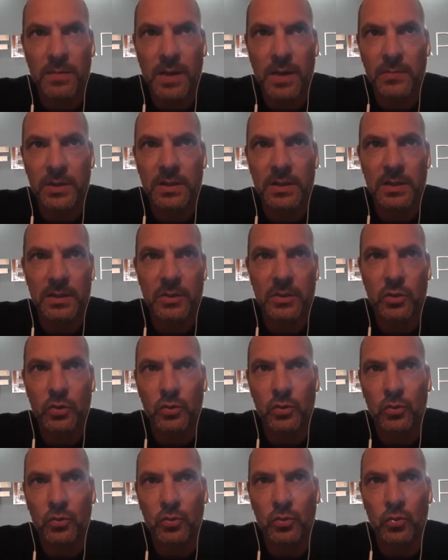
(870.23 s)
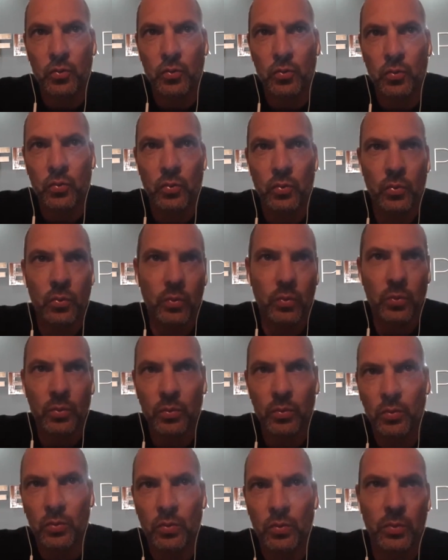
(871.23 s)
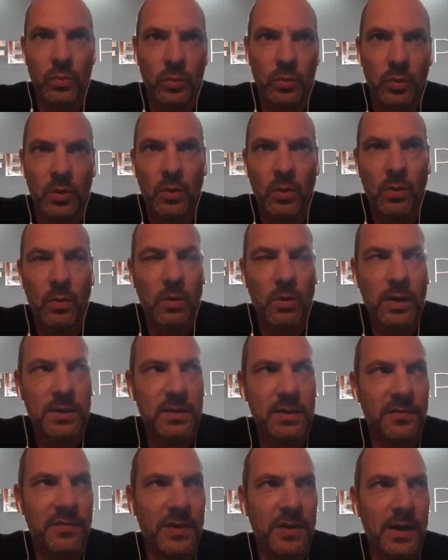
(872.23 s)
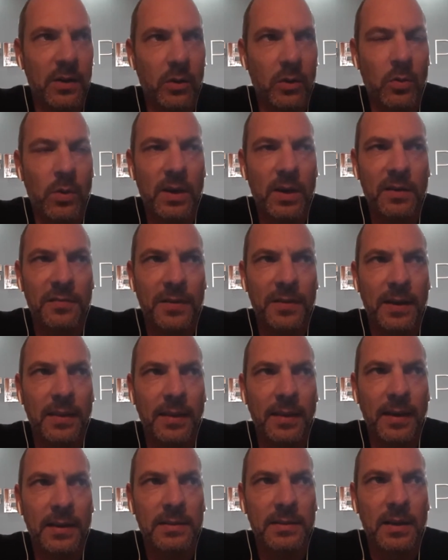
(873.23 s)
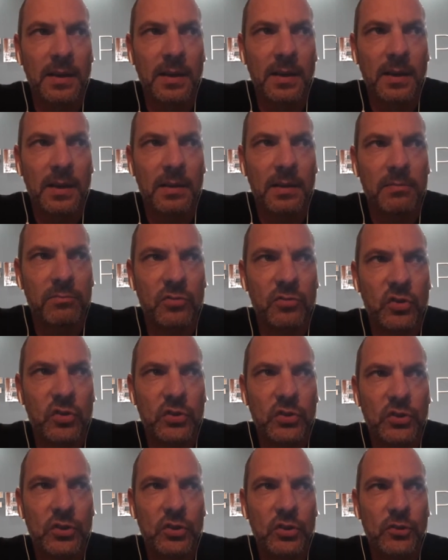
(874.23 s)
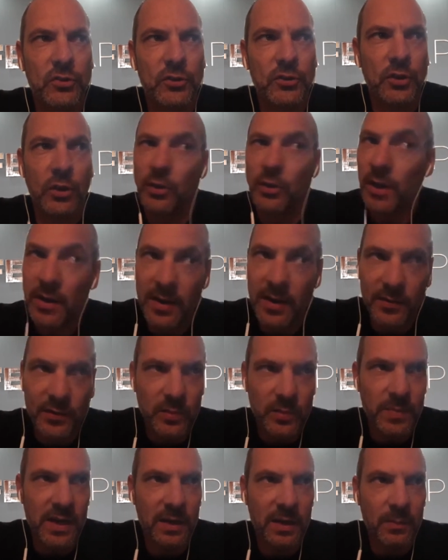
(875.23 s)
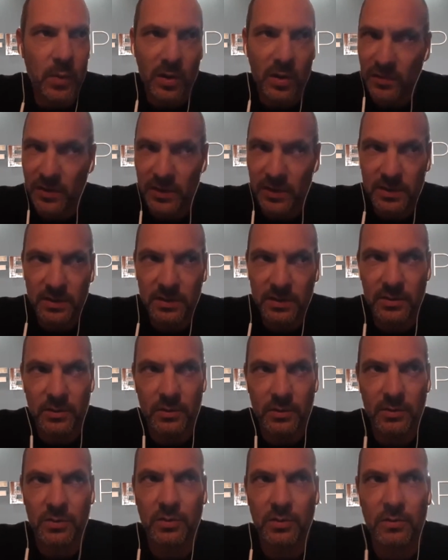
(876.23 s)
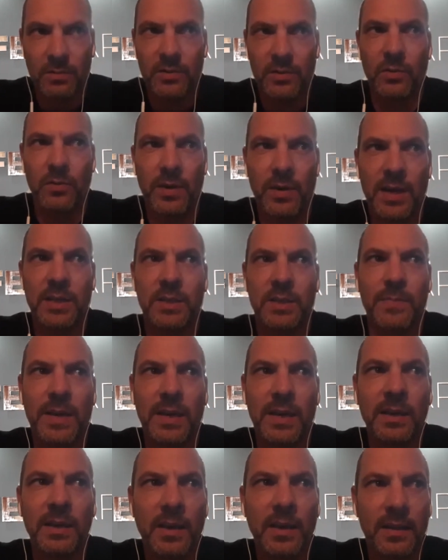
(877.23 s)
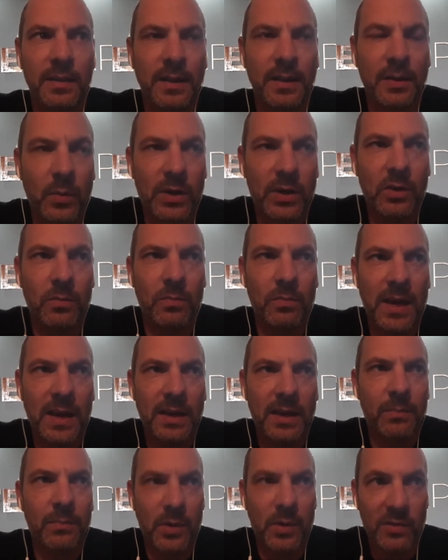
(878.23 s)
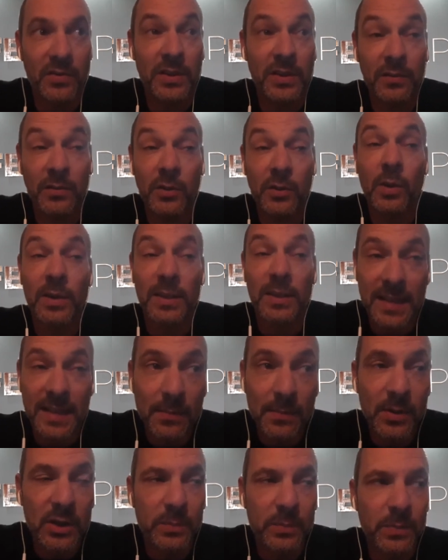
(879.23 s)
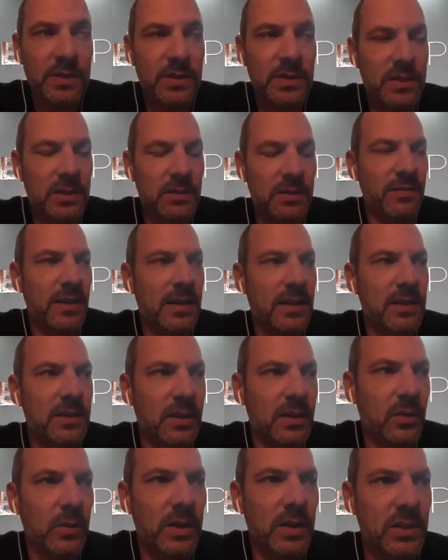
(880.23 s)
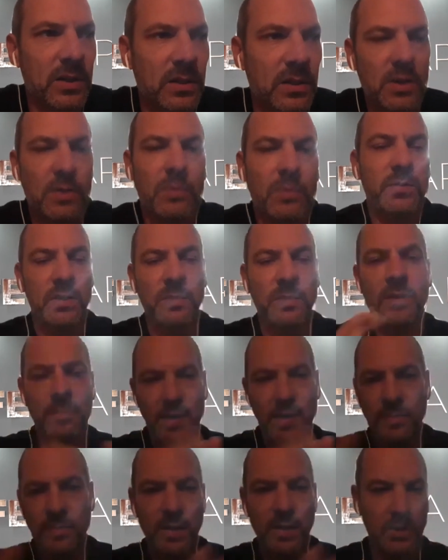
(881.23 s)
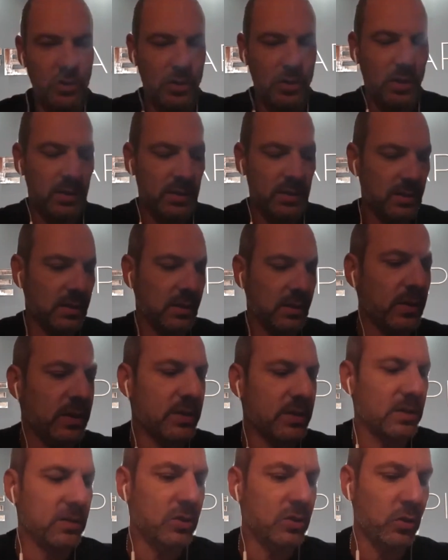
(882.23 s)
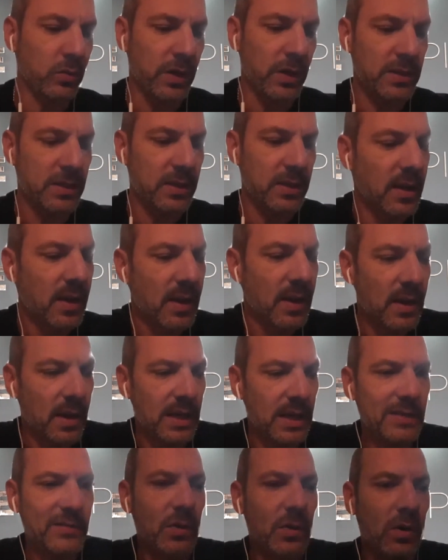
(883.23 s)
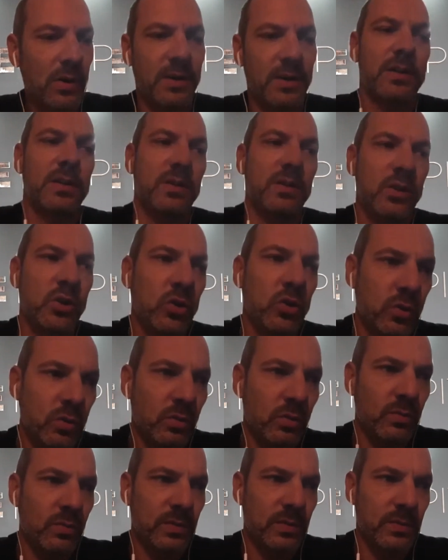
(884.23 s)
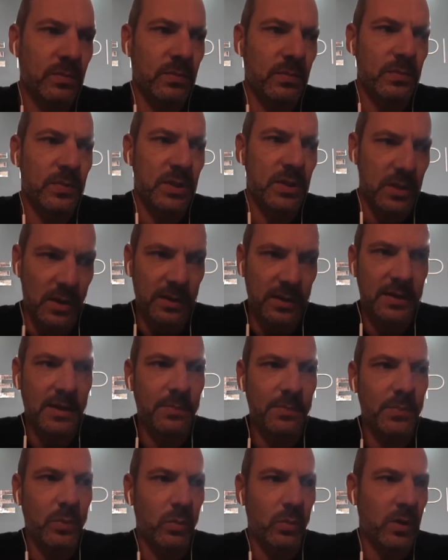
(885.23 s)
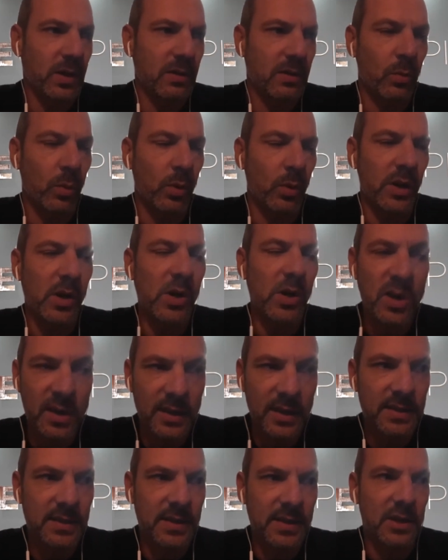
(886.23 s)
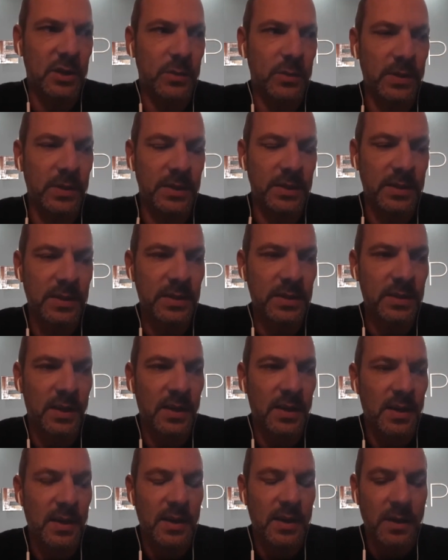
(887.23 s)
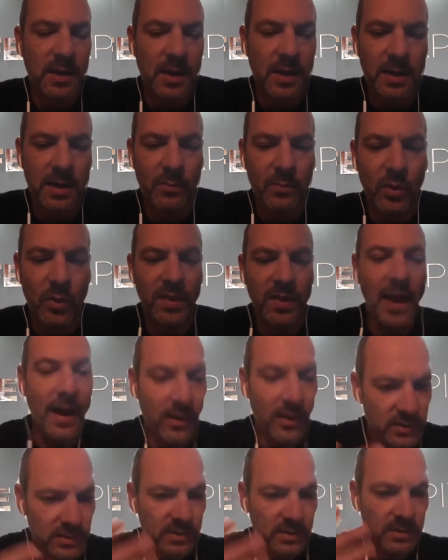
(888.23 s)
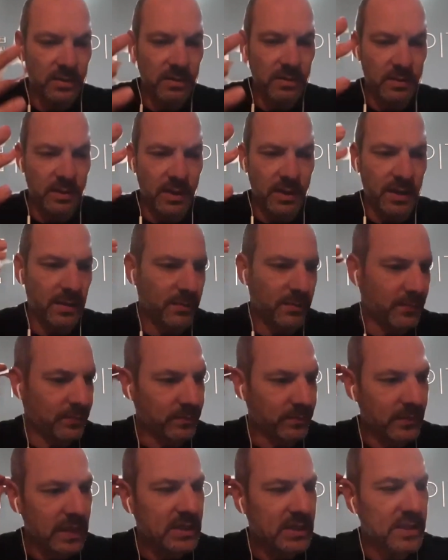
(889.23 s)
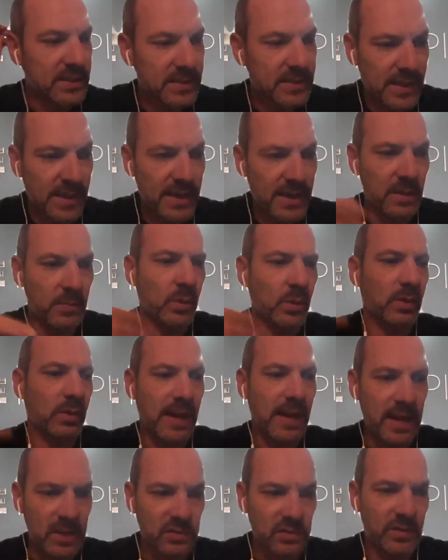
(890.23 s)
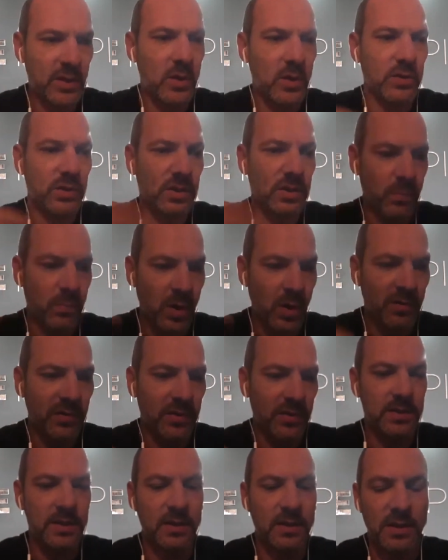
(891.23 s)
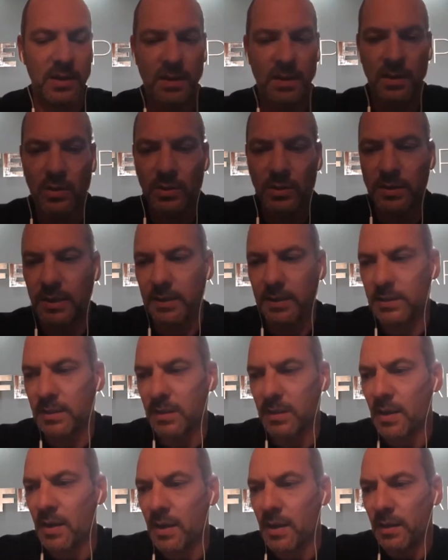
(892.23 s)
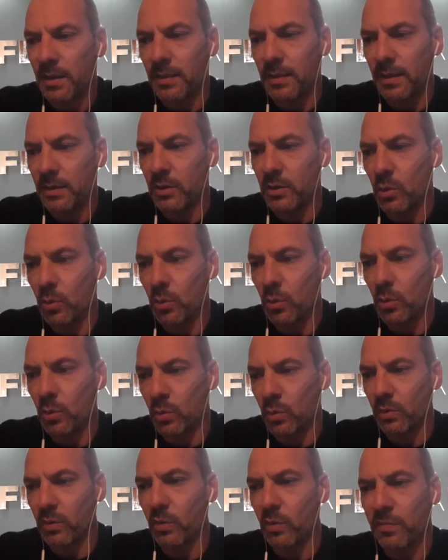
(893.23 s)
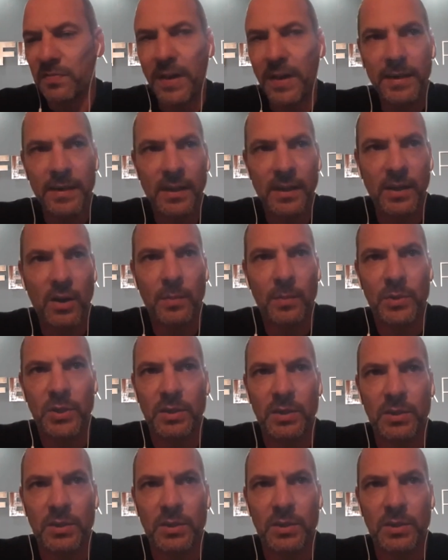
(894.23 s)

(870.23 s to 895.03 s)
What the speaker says: just to quantify or qualify that, you don't have to make profit to raise money. I think when you make profit, if you're an established business, if that is the question. So maybe I should answer the question two ways. If you are a new startup or an early stage business without sustainable cash flows and profit and those things, then your funding options